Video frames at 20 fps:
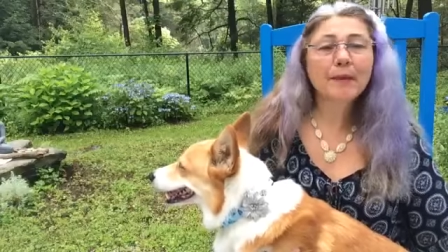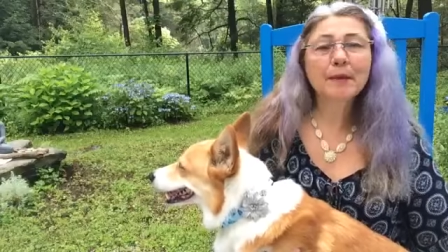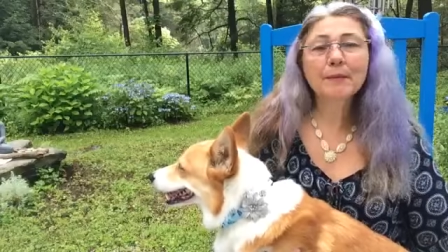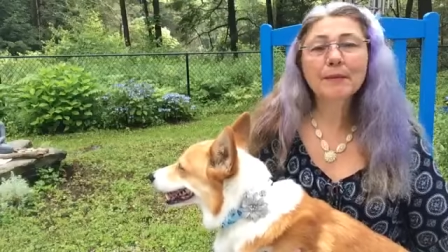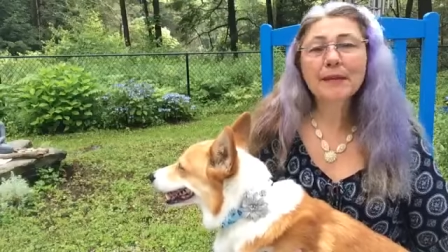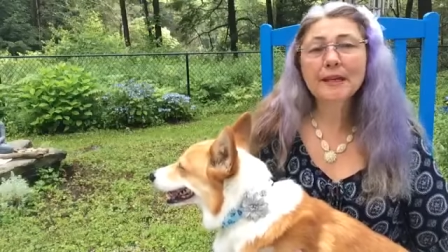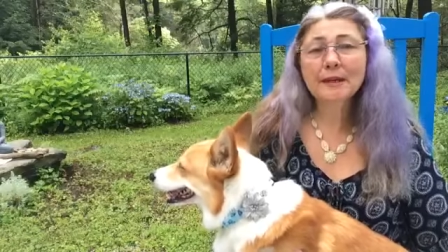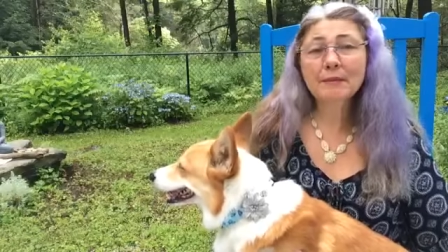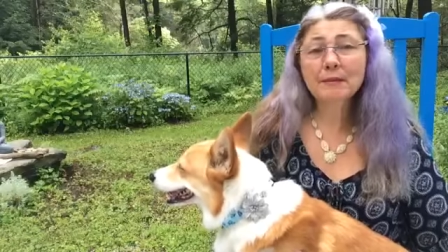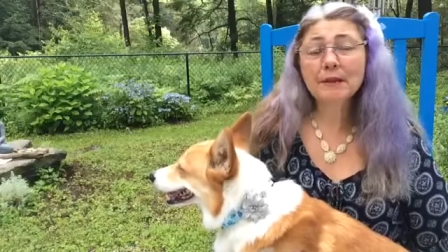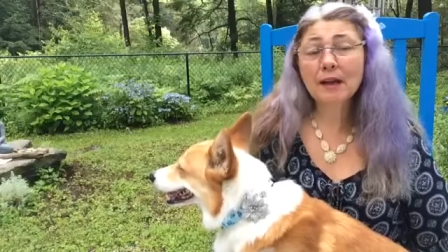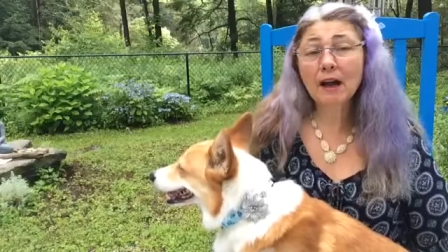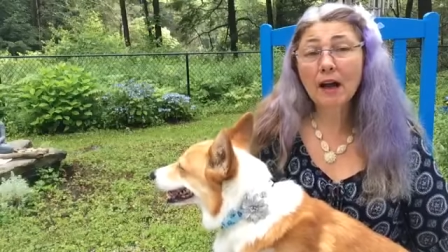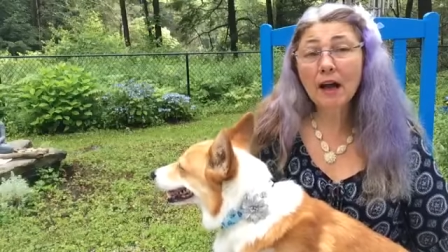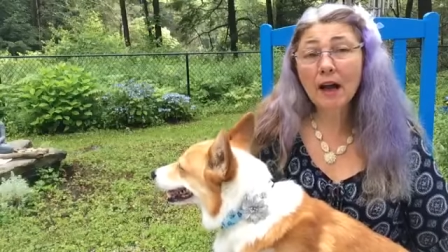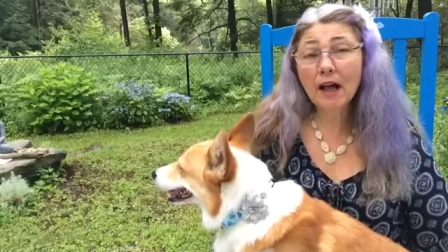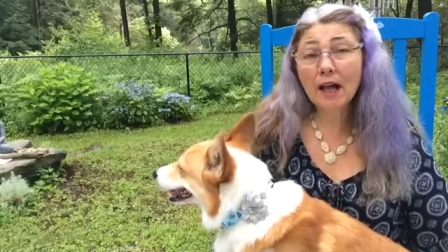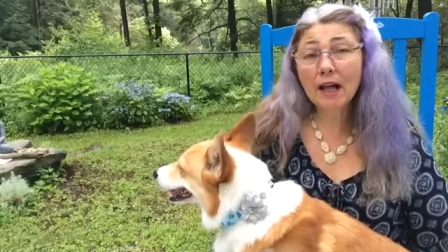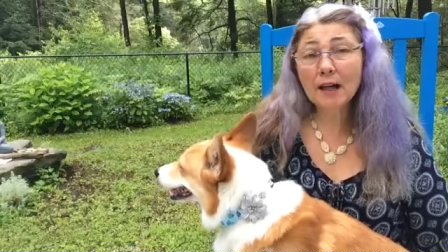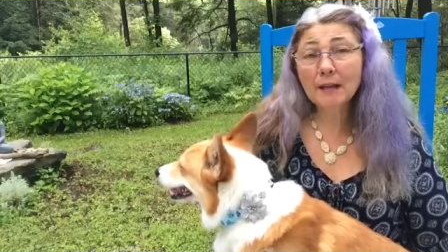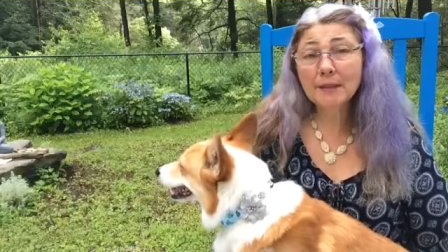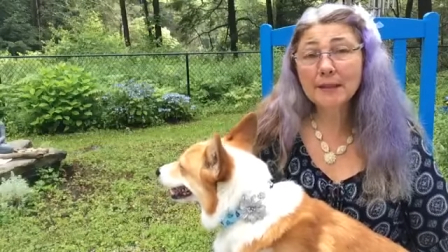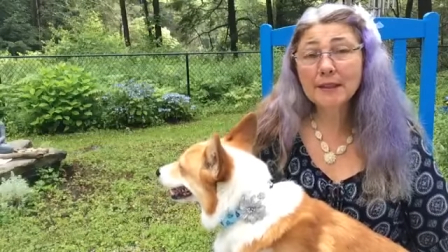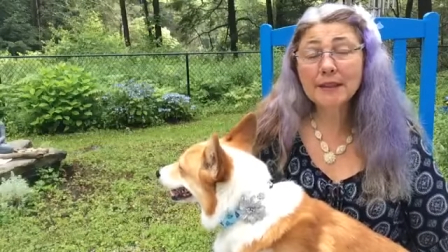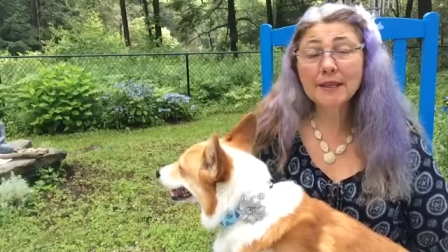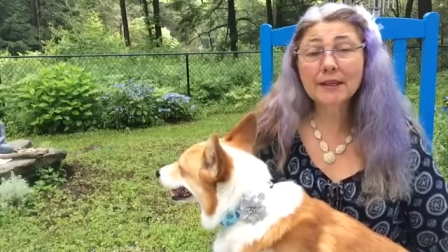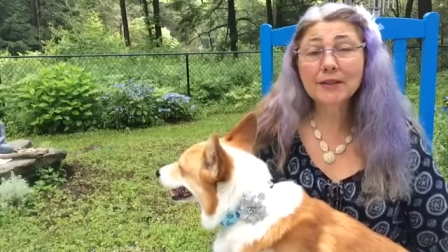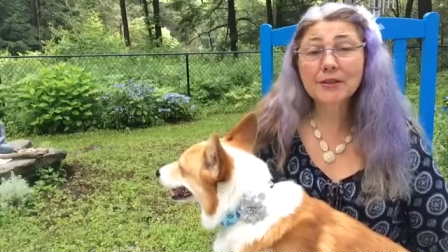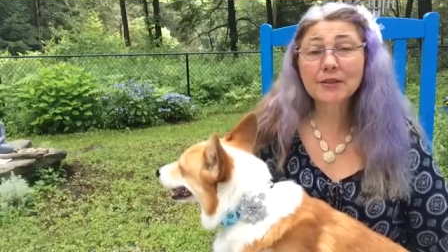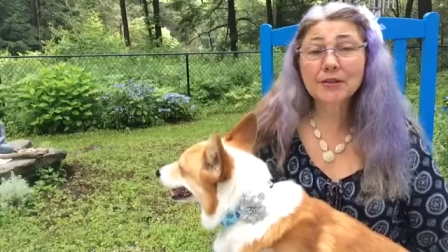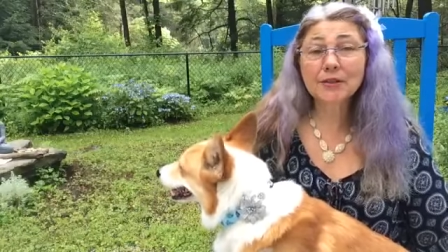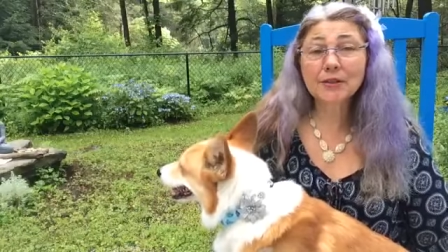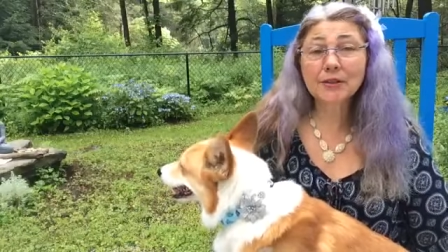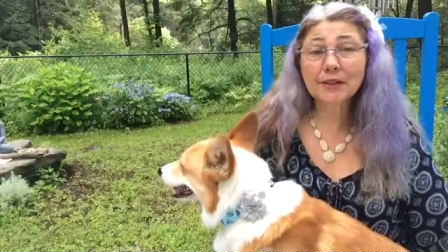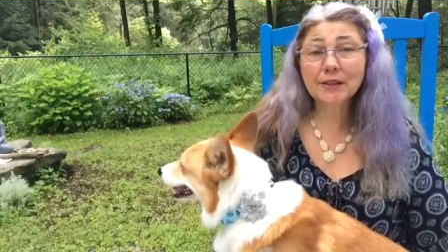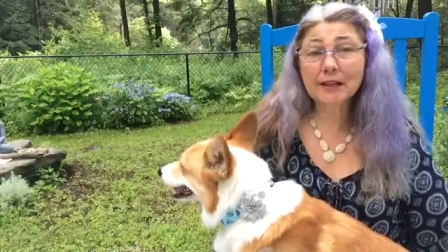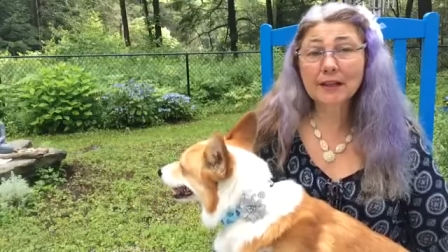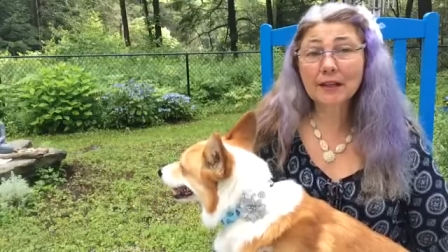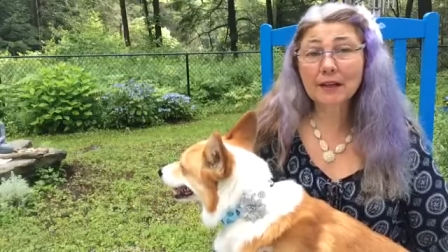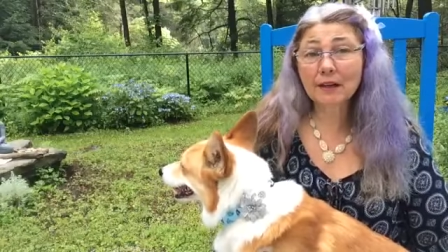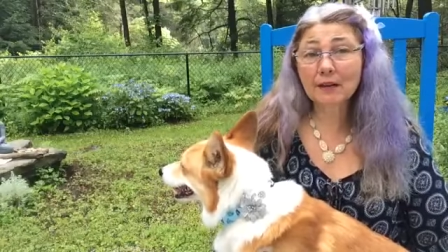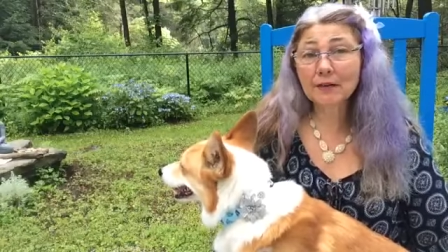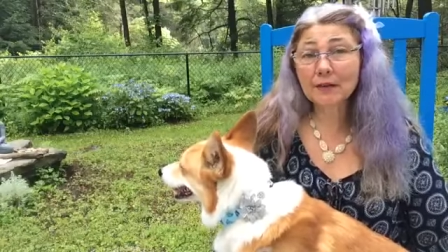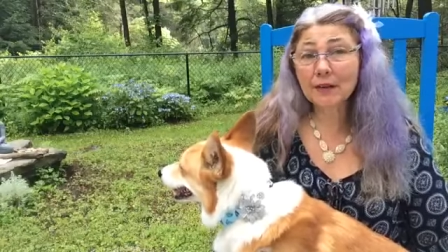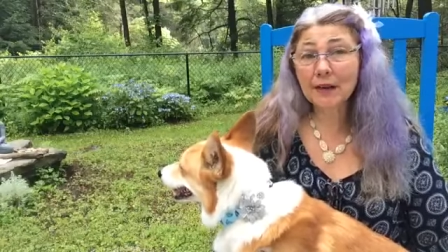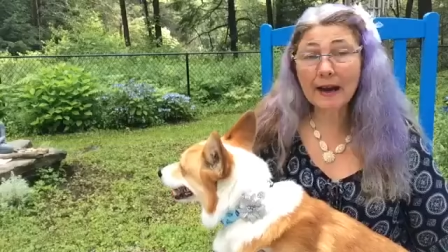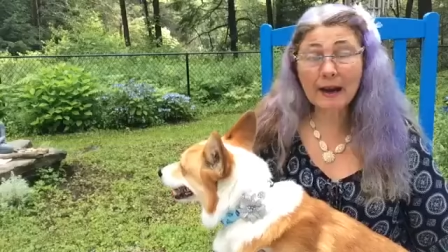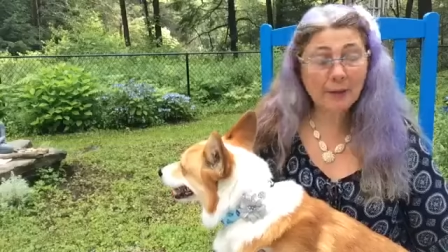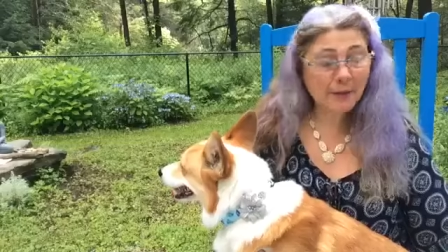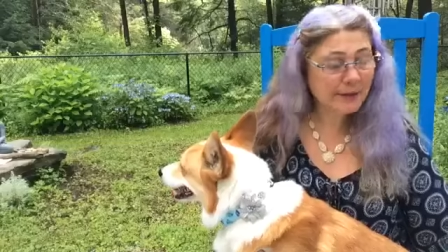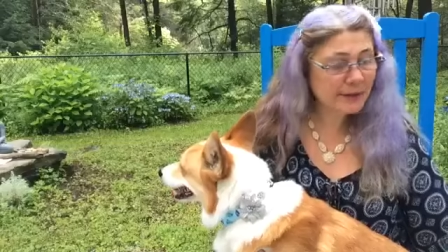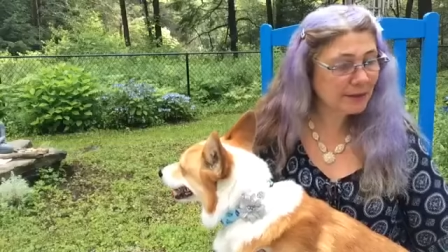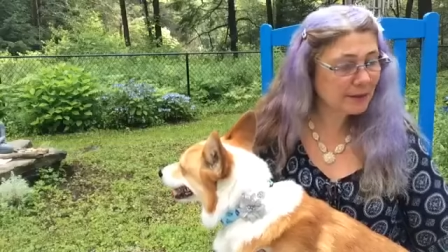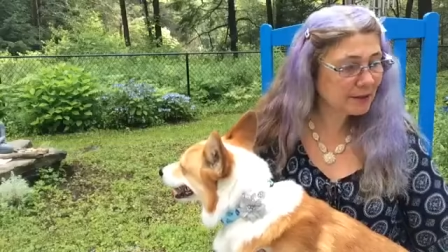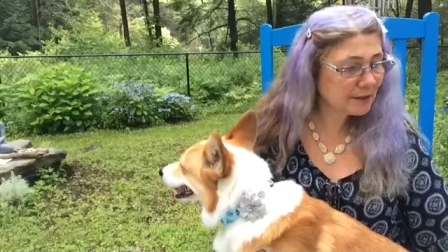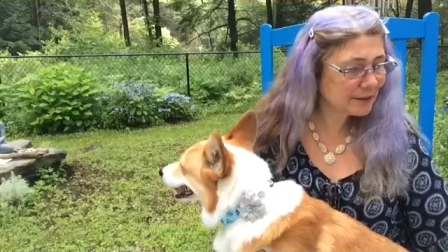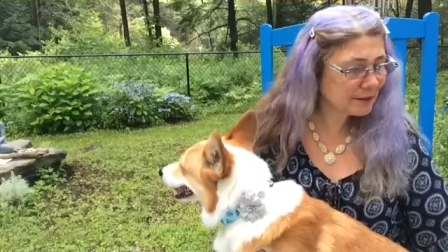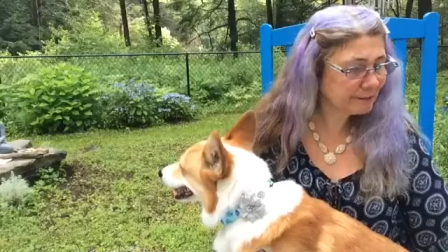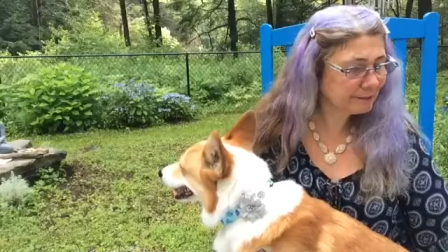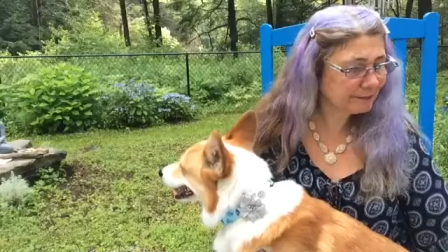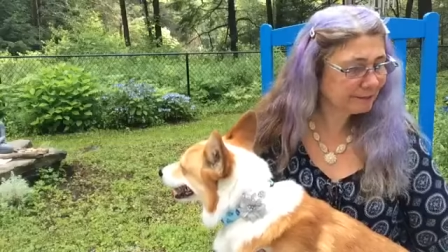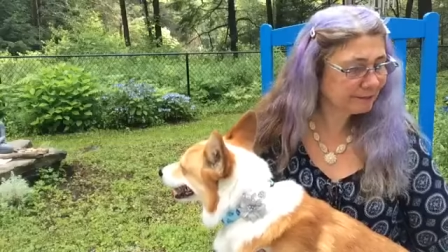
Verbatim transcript: them keep calm in the uncertainty of your absence.